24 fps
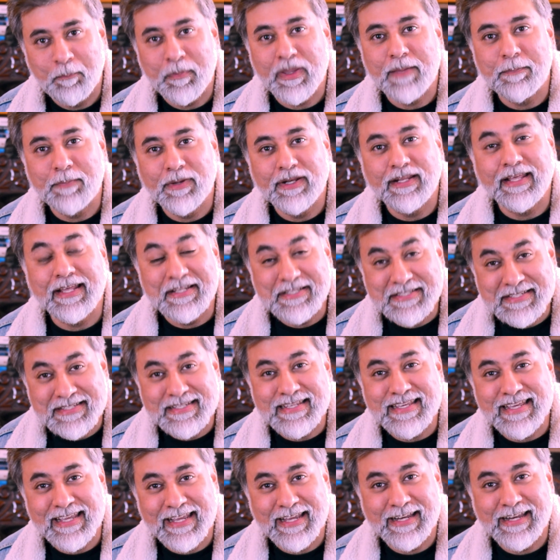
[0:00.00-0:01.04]
People can
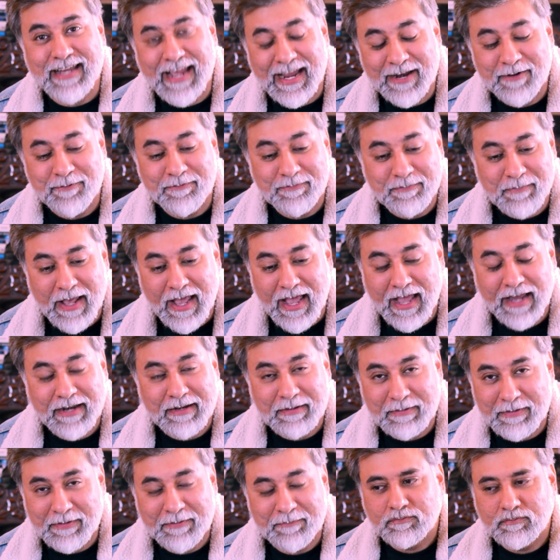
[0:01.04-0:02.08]
see it
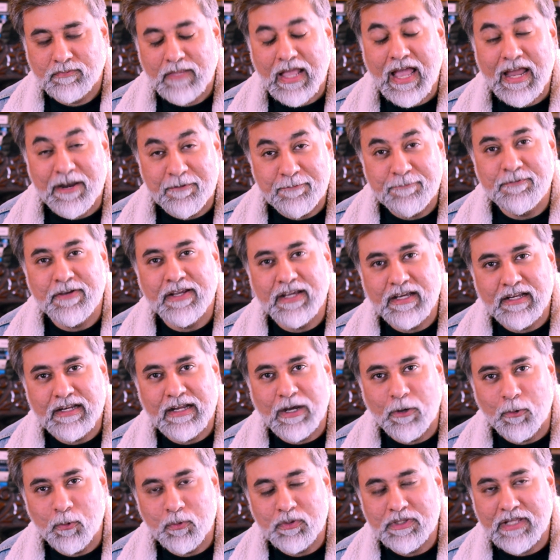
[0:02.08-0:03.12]
and
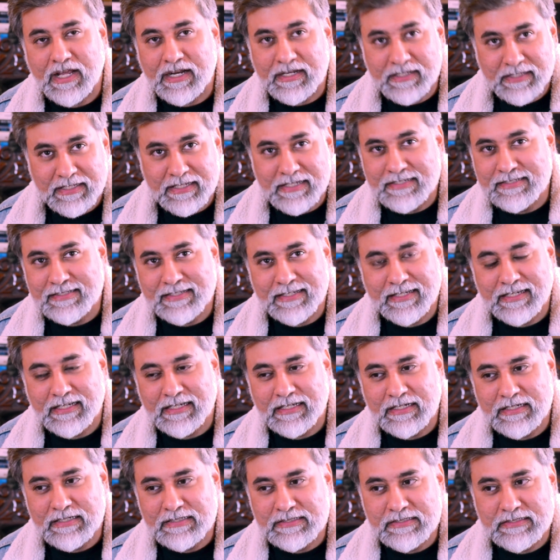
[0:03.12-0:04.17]
figure out that these
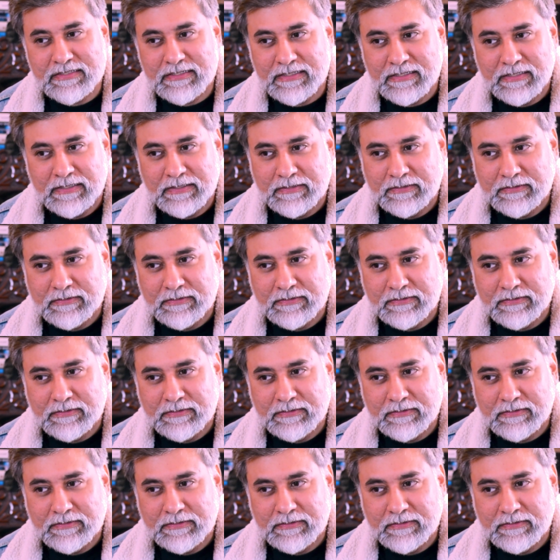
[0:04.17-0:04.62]
kids